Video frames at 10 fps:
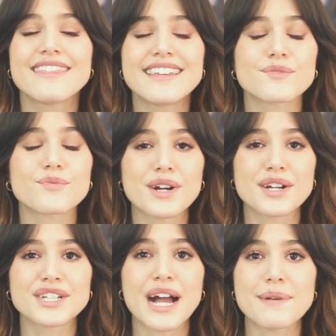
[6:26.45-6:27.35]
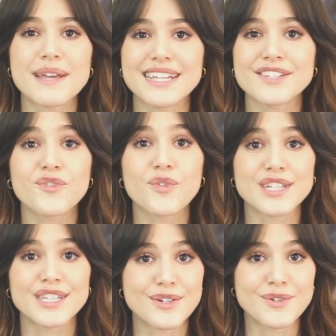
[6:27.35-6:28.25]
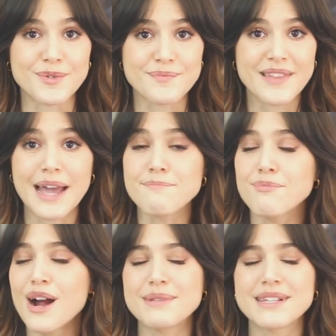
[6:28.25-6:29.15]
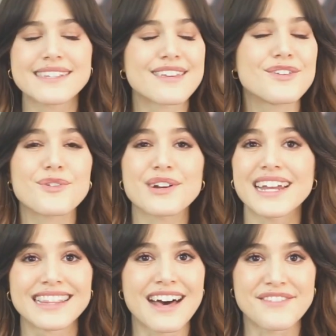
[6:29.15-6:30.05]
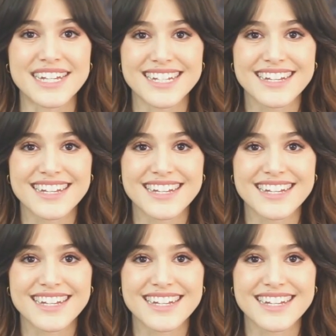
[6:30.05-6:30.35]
this workshop is for you. I promise you're gonna love it.